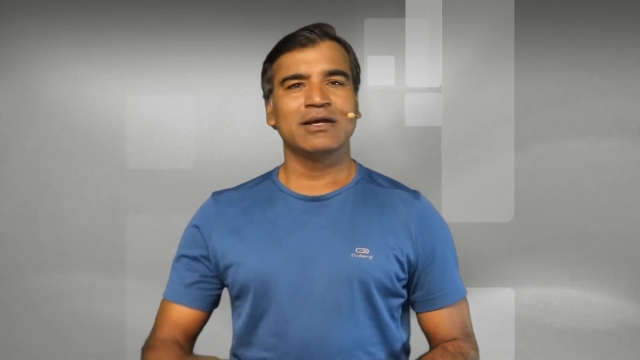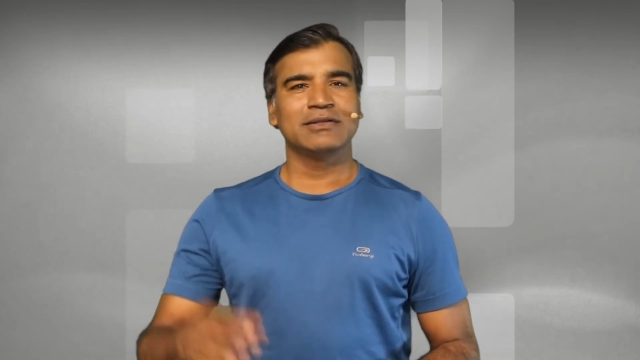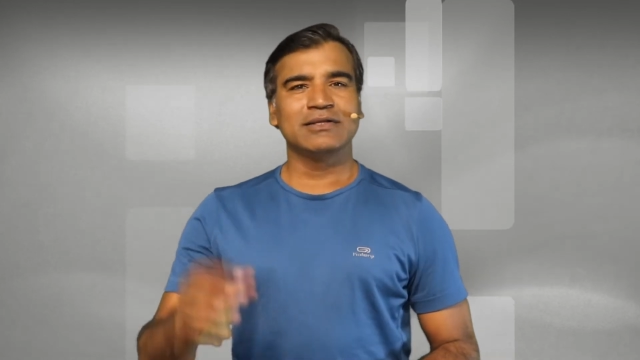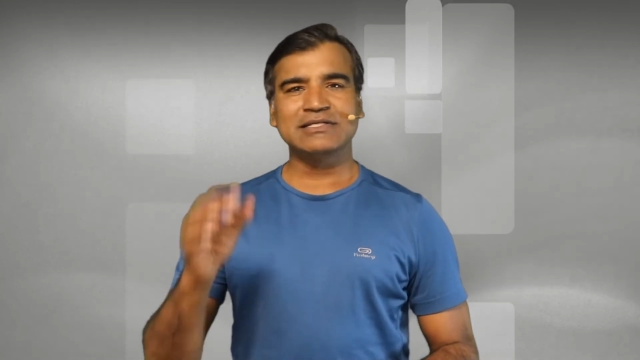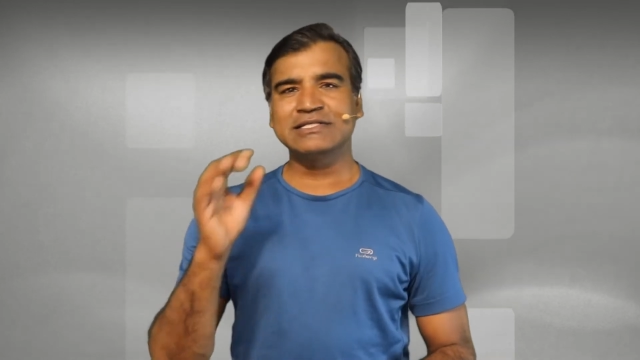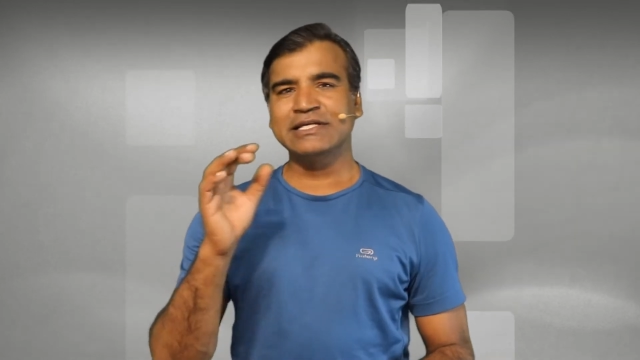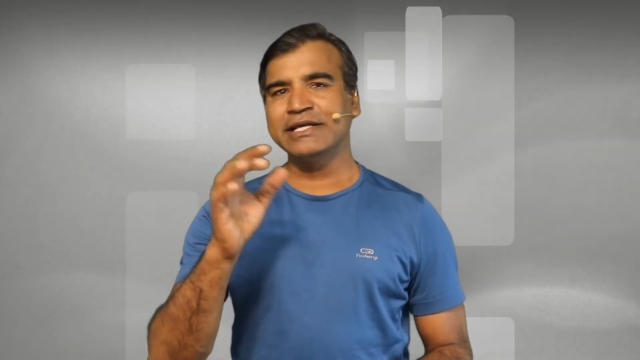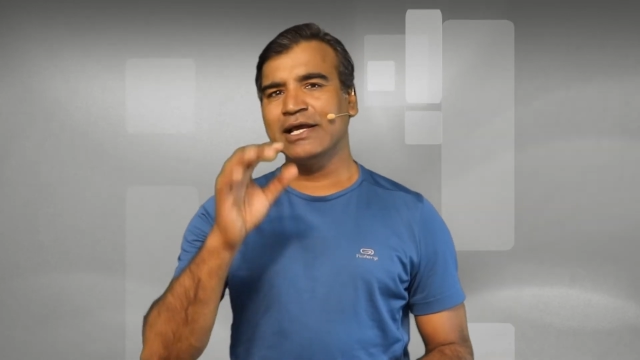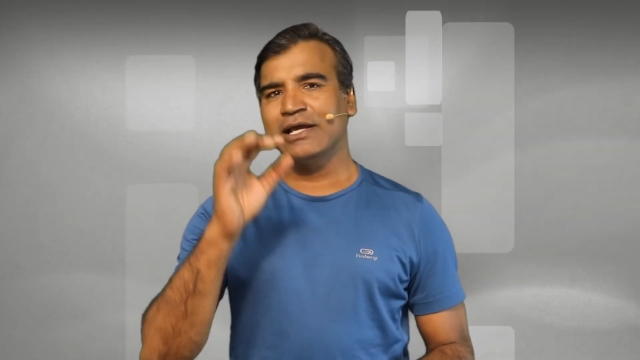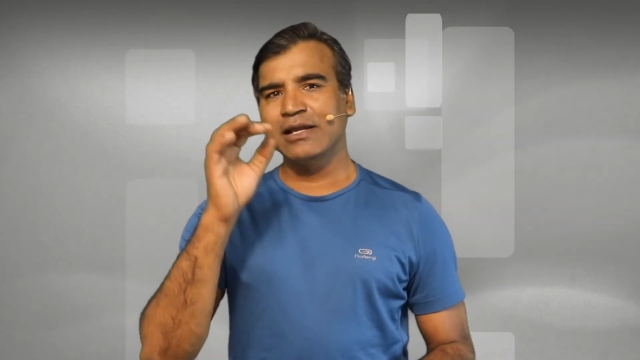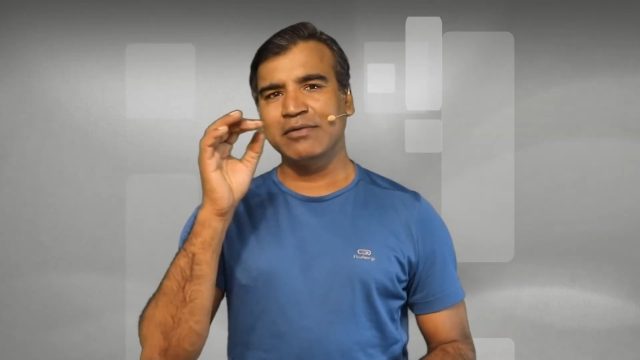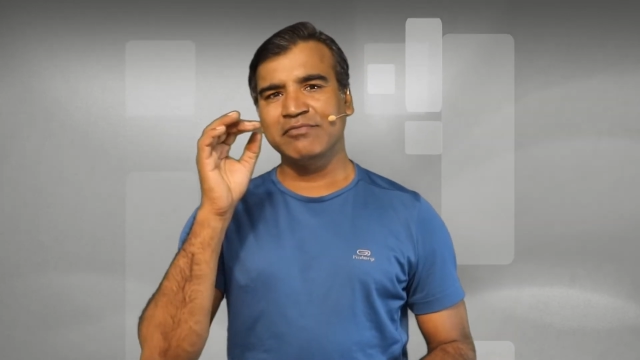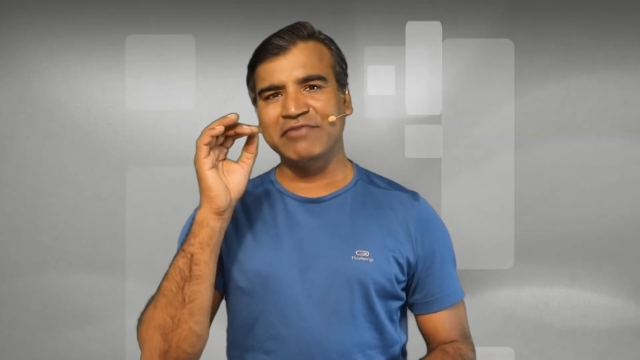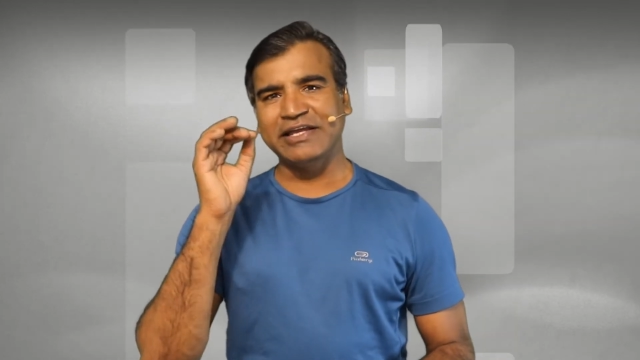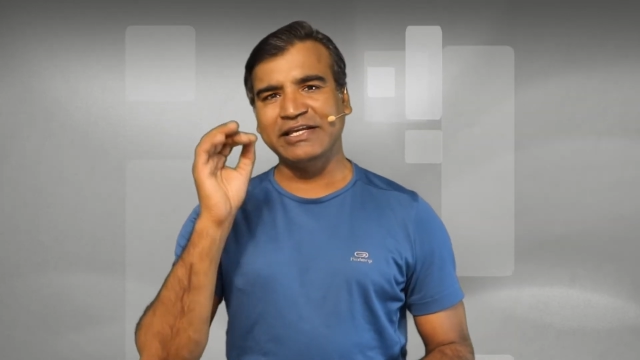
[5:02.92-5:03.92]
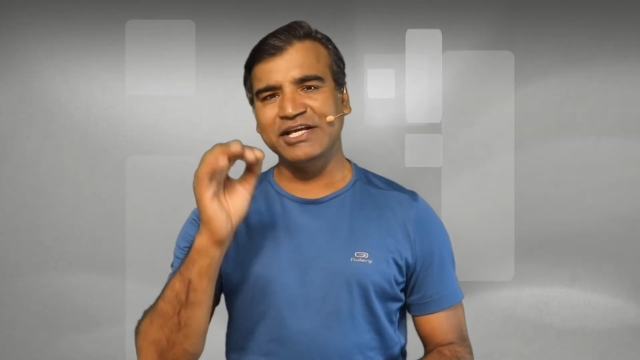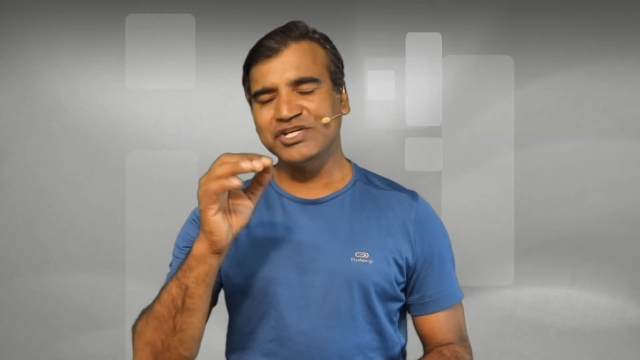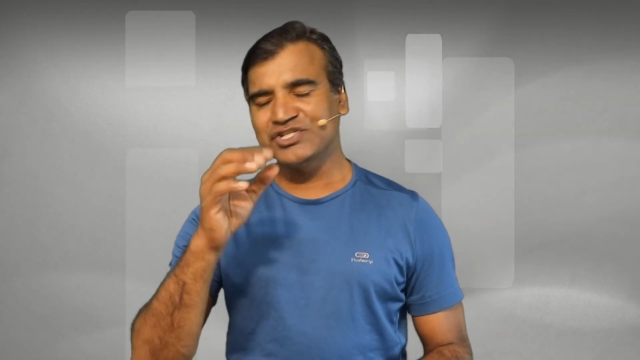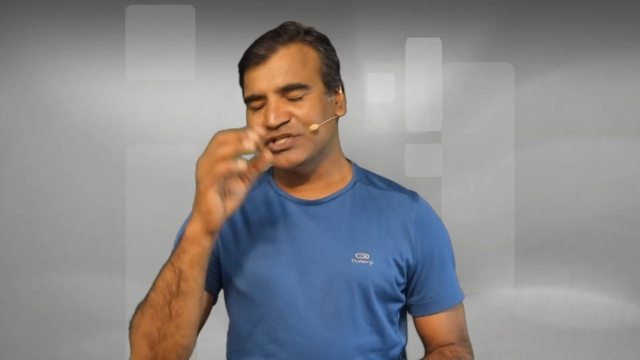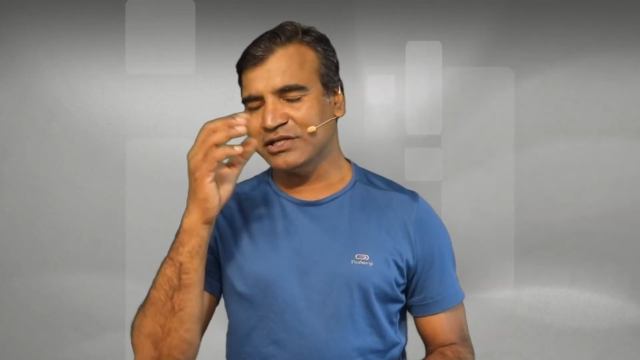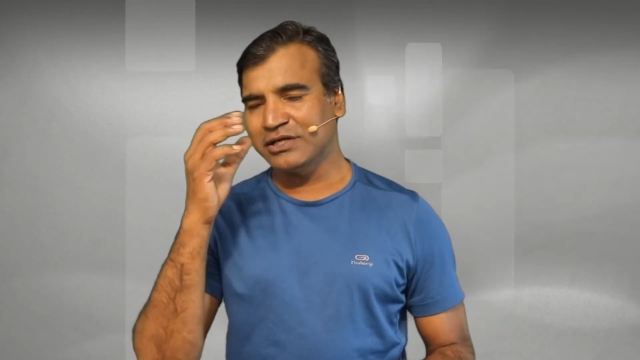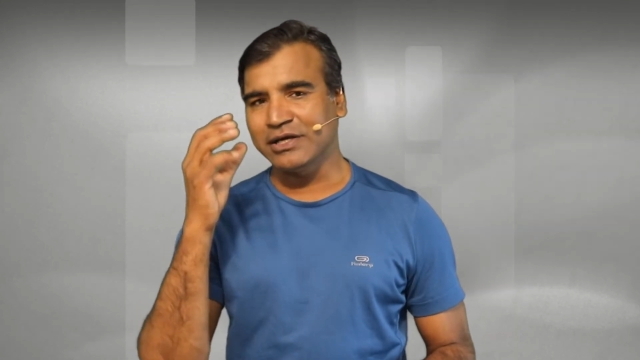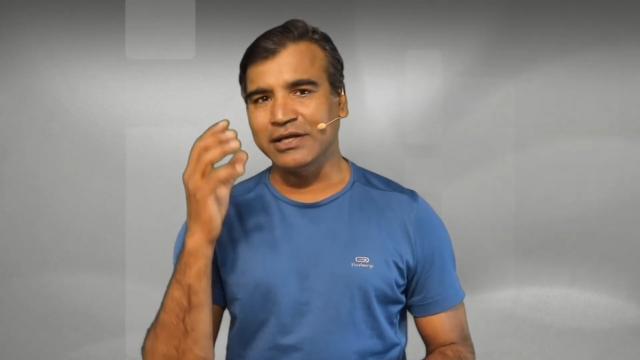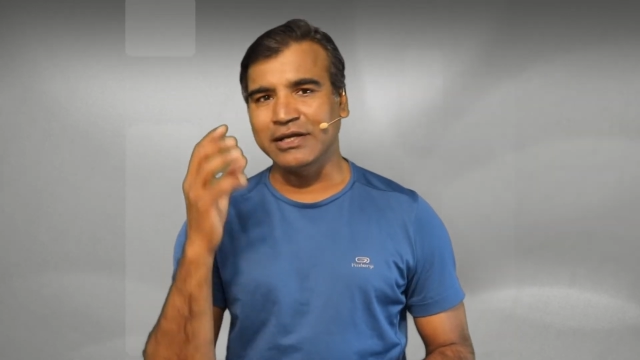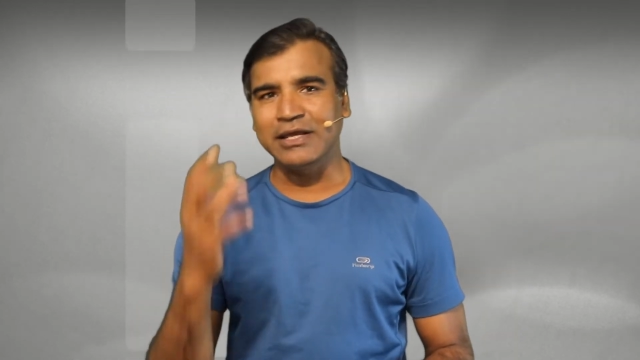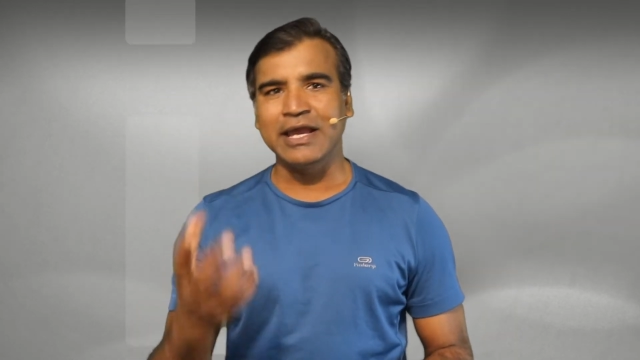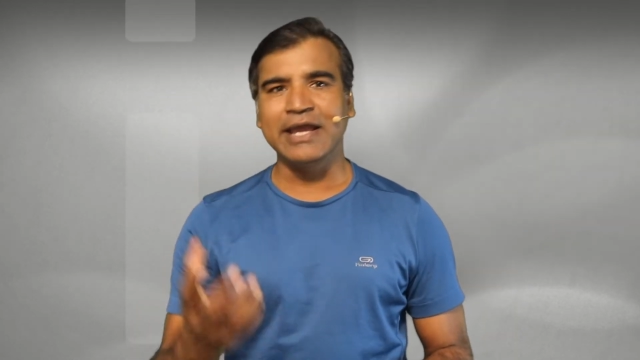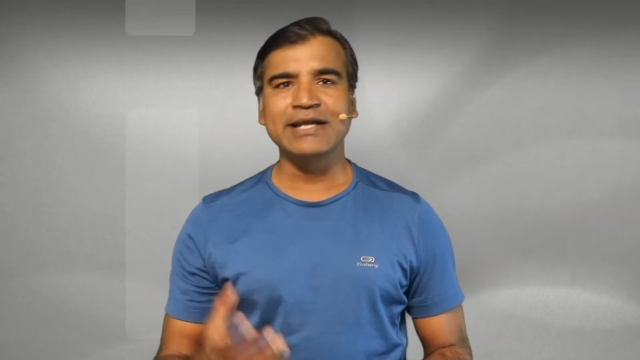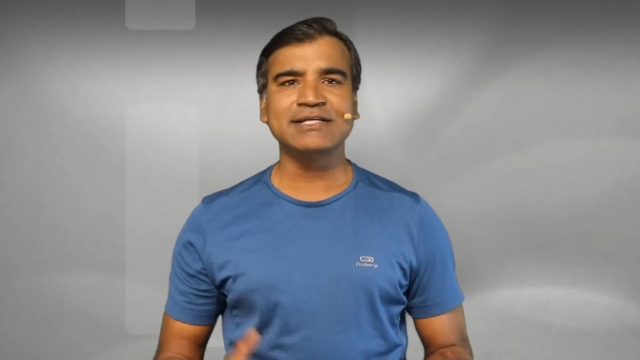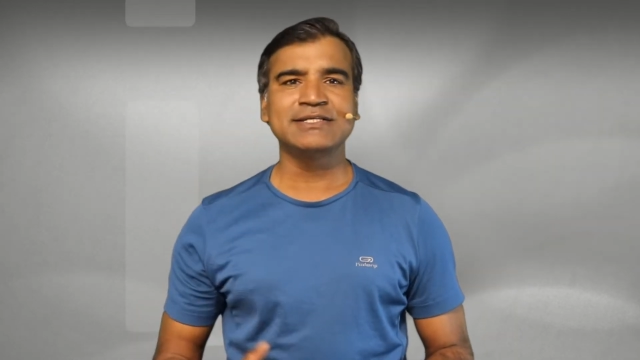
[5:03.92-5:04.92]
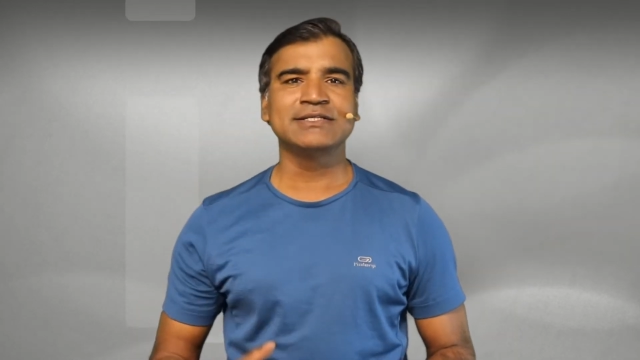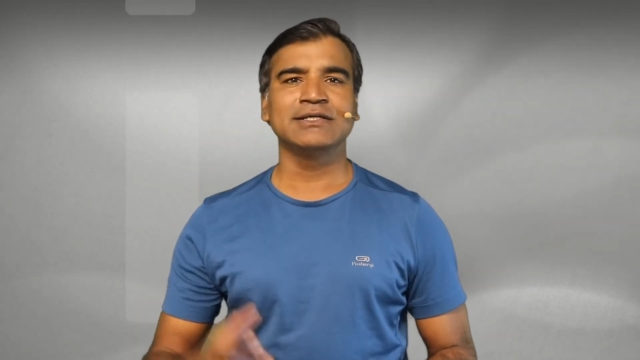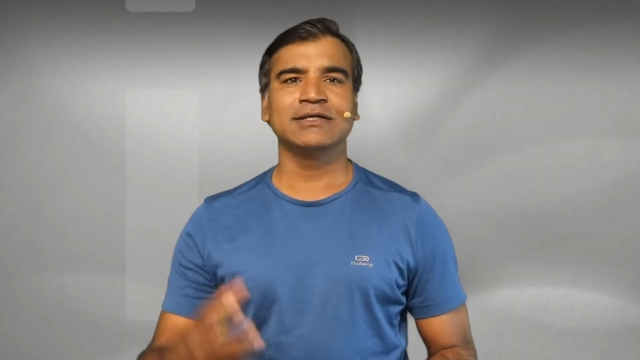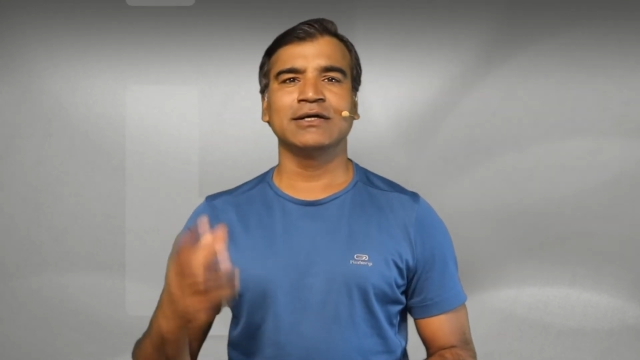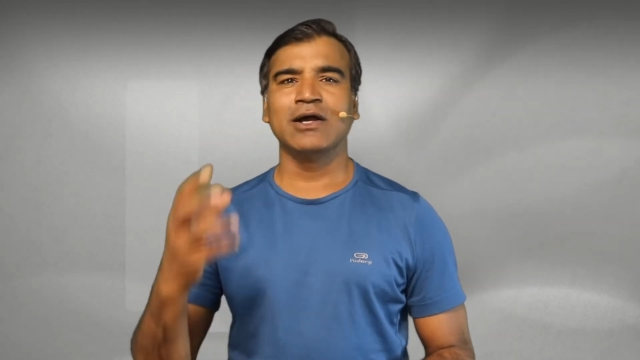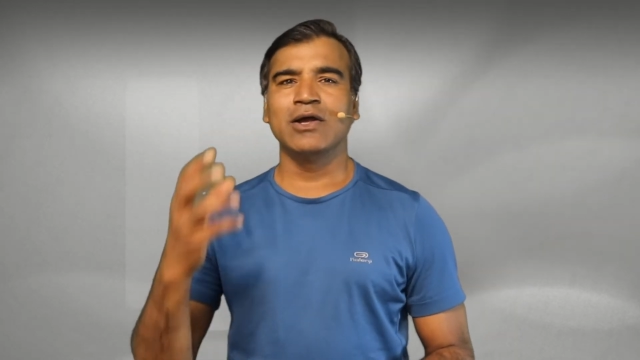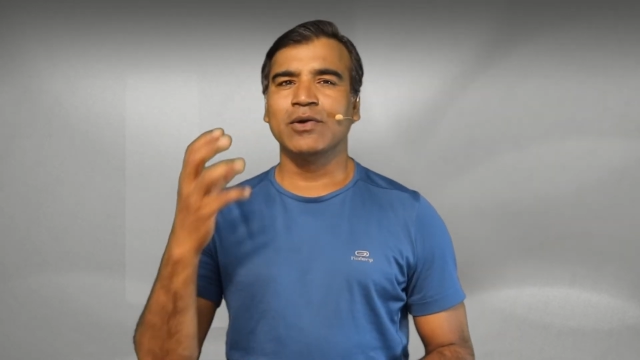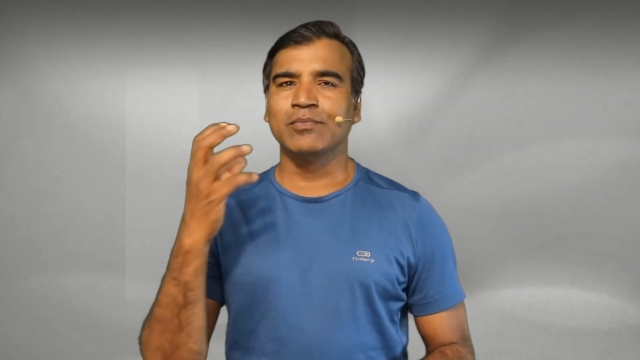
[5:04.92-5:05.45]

The single arm variation creates a